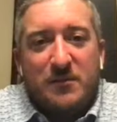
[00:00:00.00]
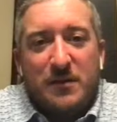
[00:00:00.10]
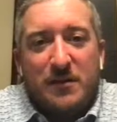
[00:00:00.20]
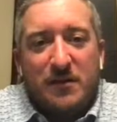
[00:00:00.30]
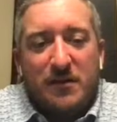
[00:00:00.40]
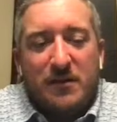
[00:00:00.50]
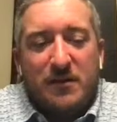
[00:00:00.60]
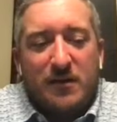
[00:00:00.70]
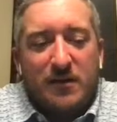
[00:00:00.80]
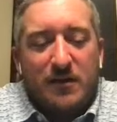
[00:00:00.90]

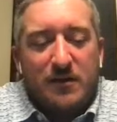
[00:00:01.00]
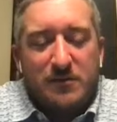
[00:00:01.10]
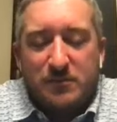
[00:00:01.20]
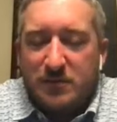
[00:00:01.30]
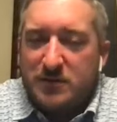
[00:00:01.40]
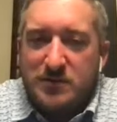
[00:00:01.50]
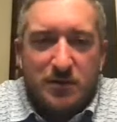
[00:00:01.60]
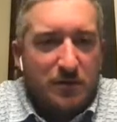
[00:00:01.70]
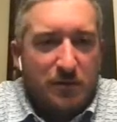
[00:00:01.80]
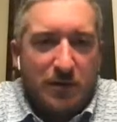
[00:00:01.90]
We're
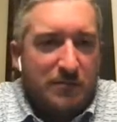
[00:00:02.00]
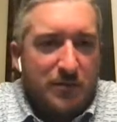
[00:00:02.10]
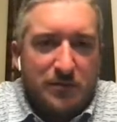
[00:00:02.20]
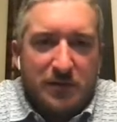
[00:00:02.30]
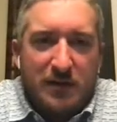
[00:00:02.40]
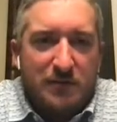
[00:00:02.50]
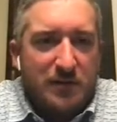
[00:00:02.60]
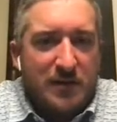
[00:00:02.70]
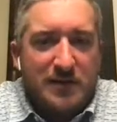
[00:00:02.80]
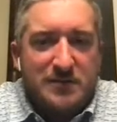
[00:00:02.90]
so grateful to have you
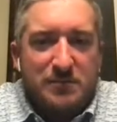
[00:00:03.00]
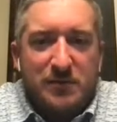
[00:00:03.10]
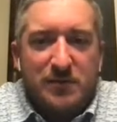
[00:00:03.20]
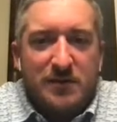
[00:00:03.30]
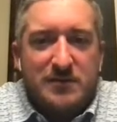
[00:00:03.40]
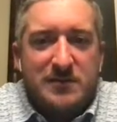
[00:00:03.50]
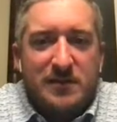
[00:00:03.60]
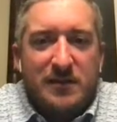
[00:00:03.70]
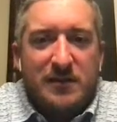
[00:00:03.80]
guys with us.